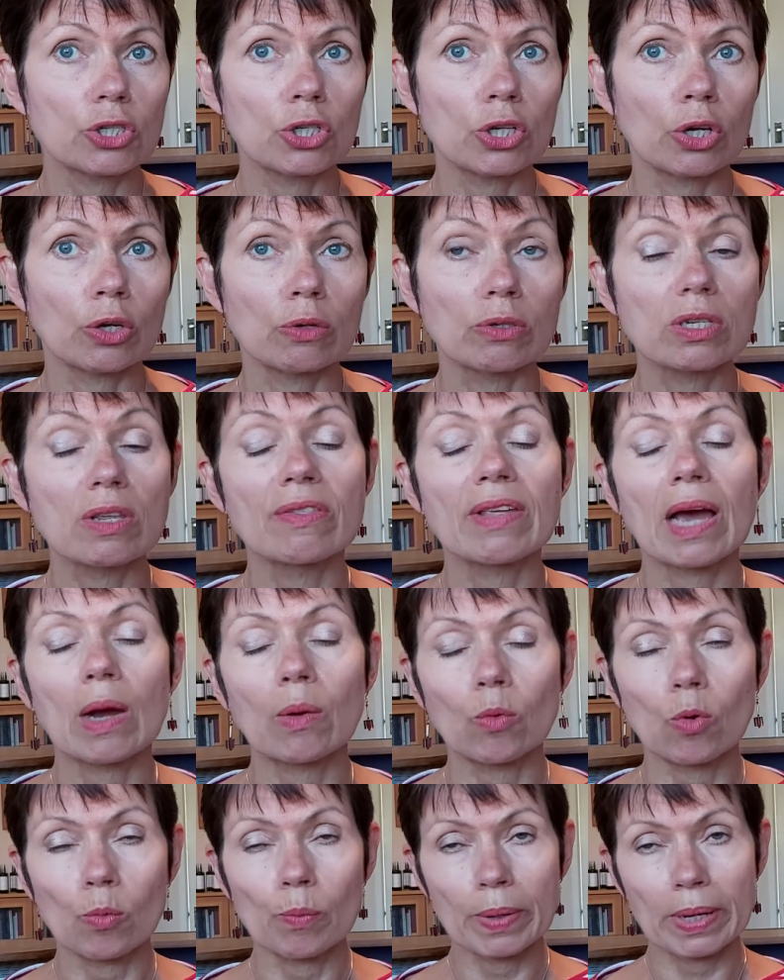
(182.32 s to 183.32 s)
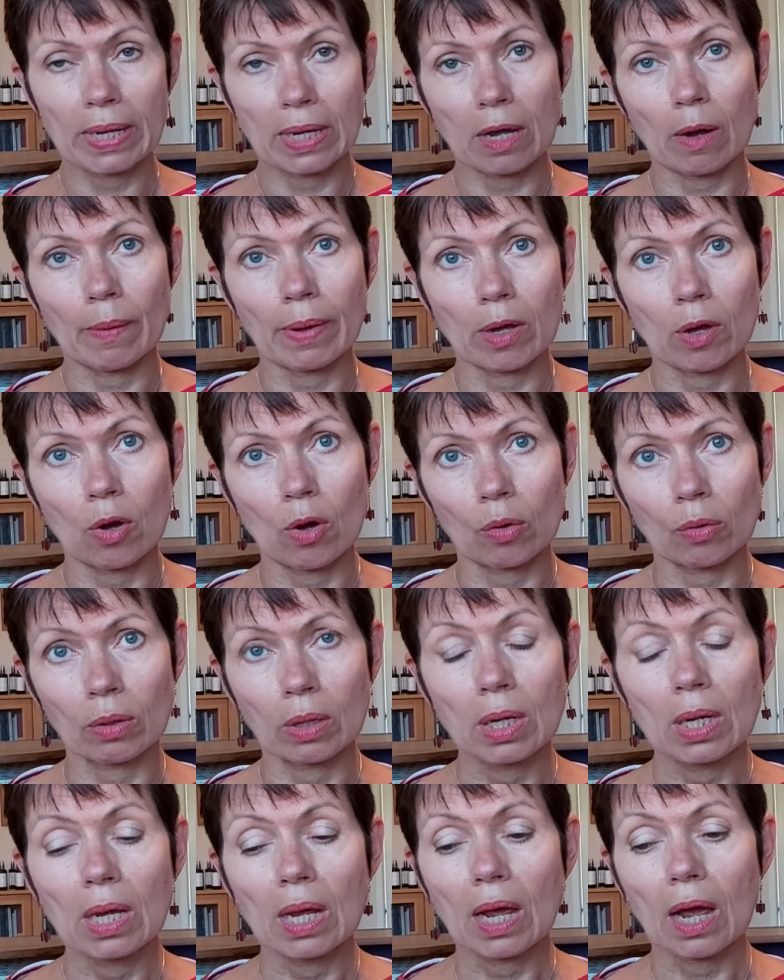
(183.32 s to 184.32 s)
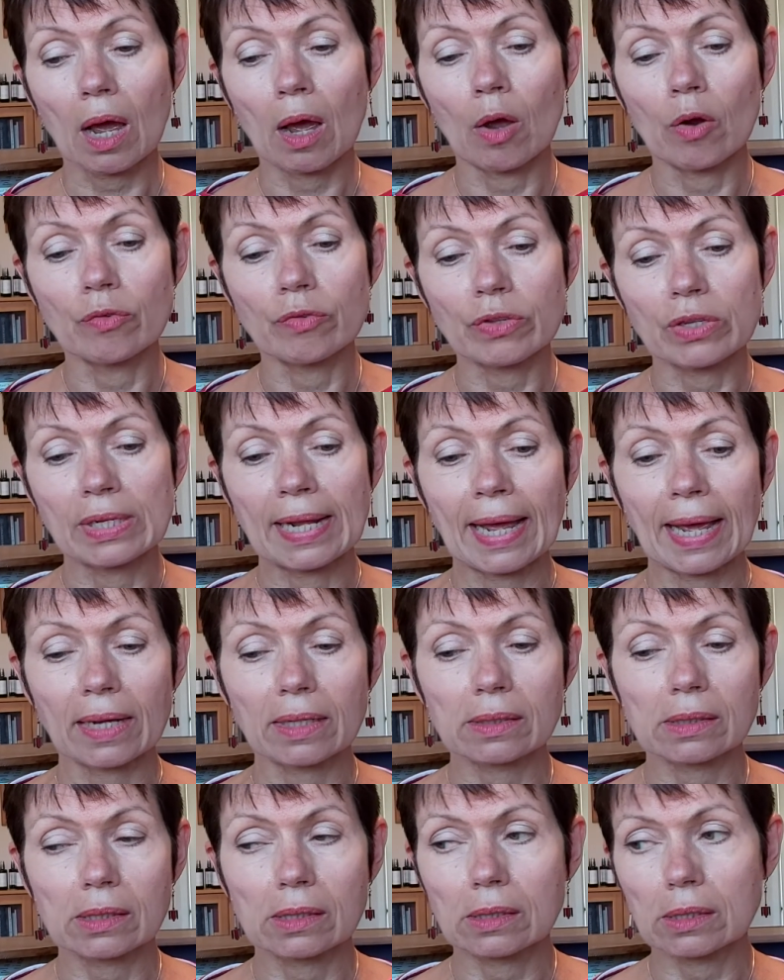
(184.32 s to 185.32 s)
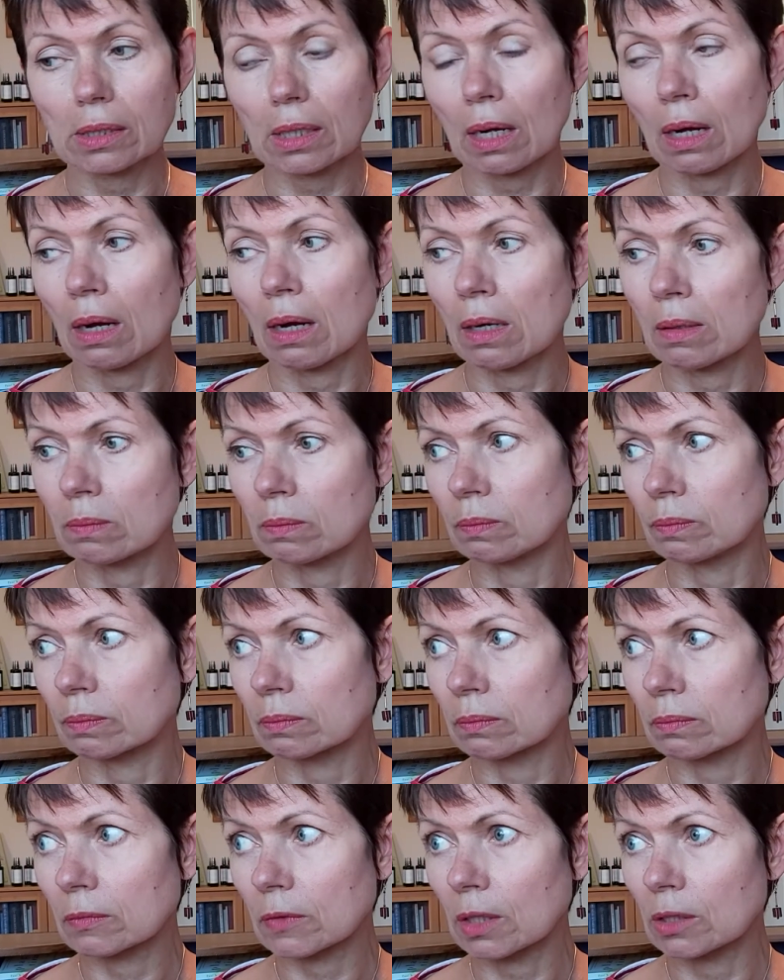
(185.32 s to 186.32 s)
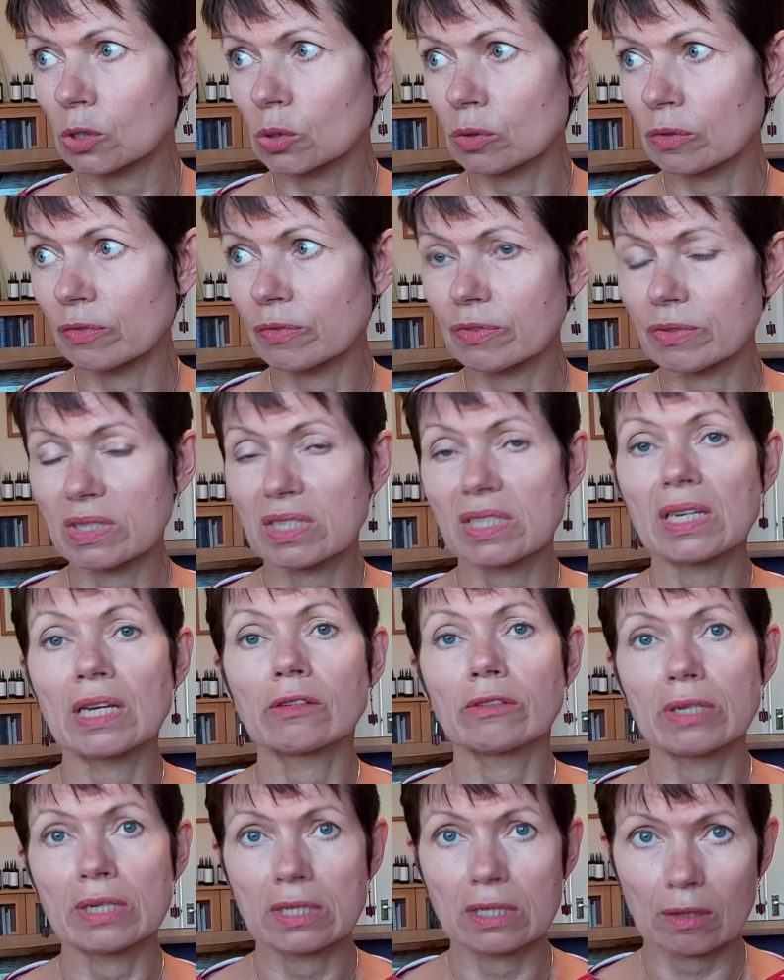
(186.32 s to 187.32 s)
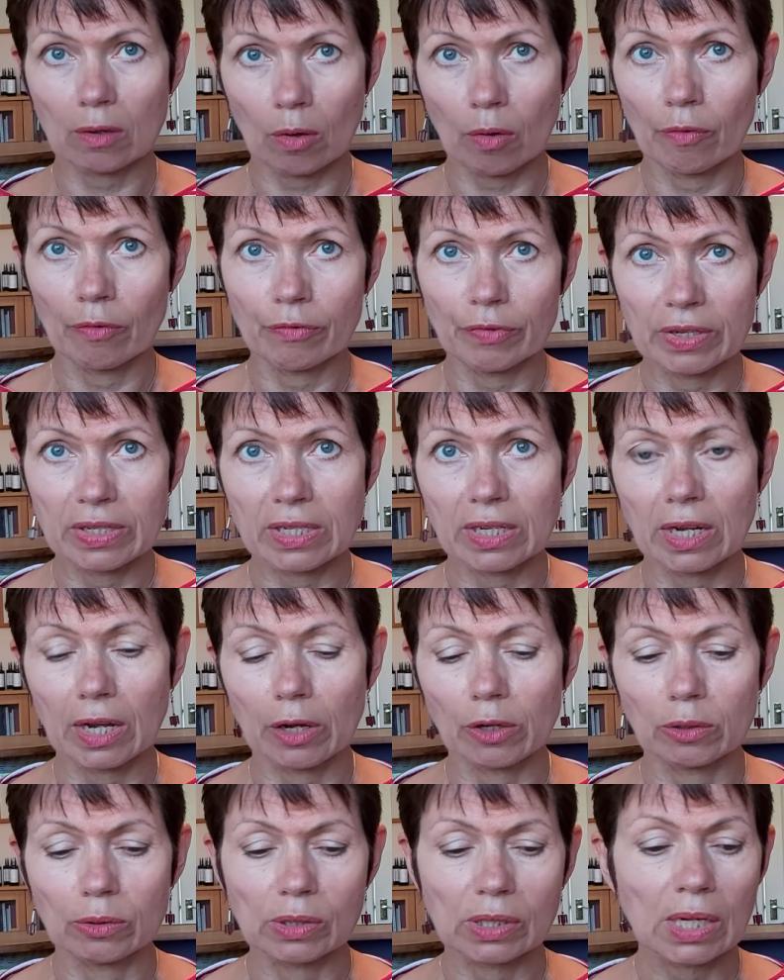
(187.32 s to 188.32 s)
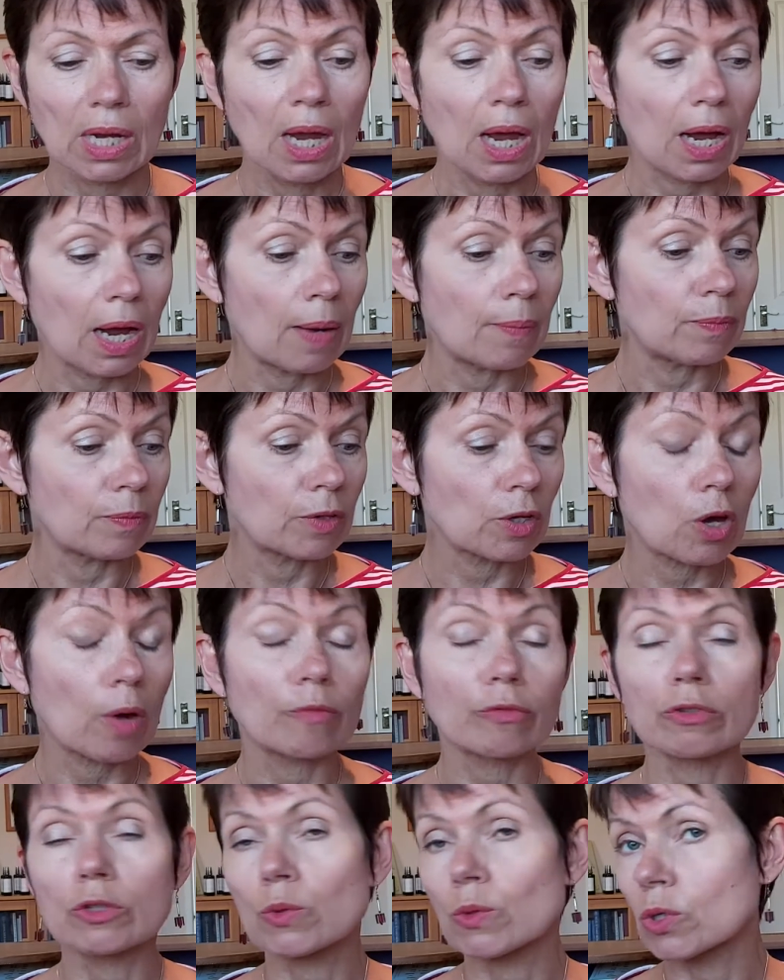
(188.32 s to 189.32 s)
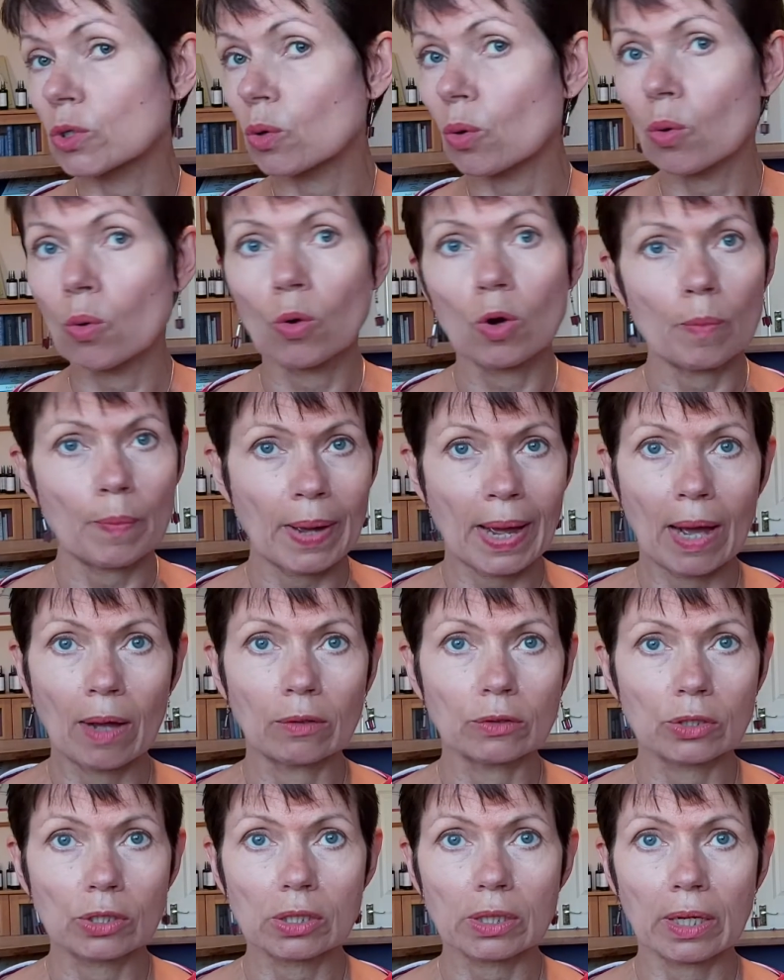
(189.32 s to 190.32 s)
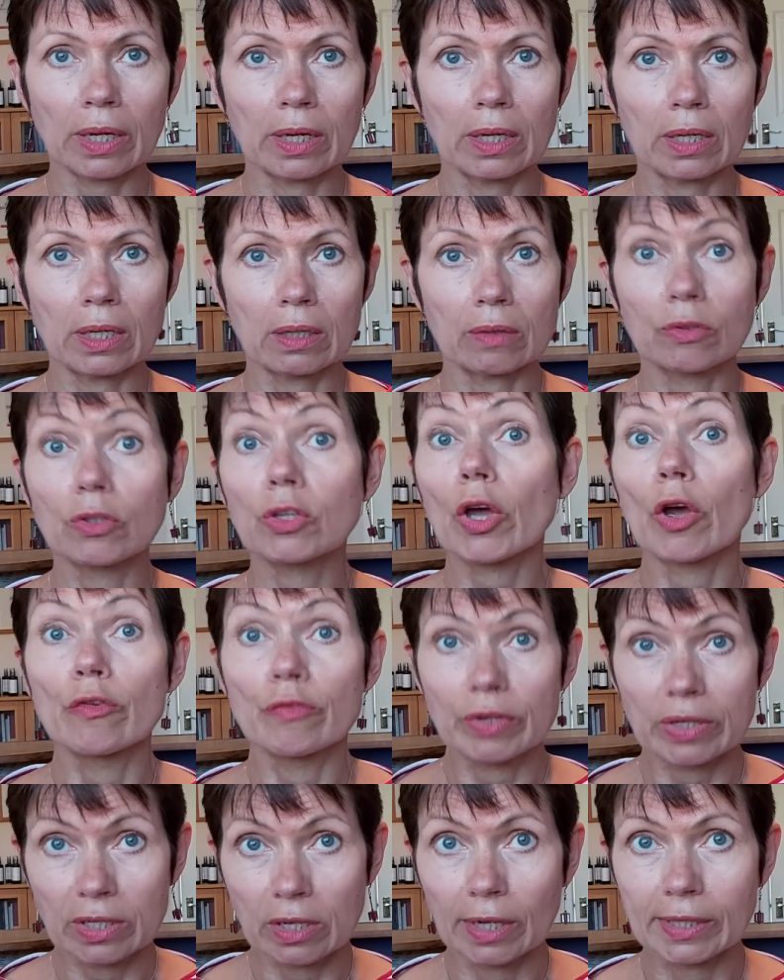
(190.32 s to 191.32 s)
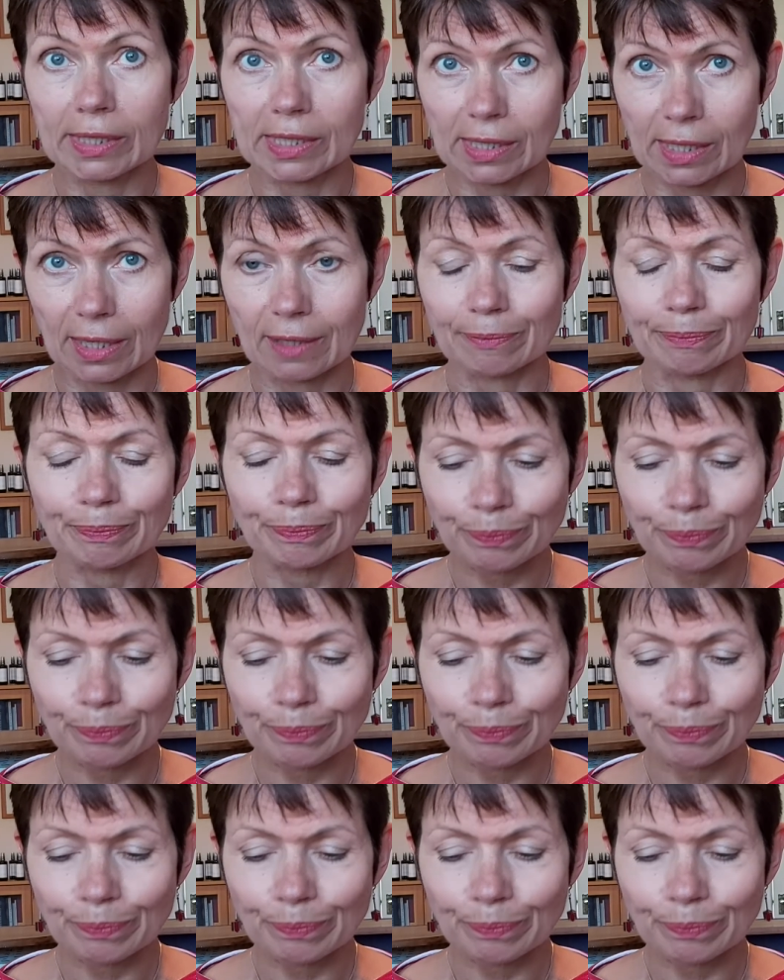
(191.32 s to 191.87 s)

you. So that will be going on over the next sort of series of videos. The conference was all about COVID-19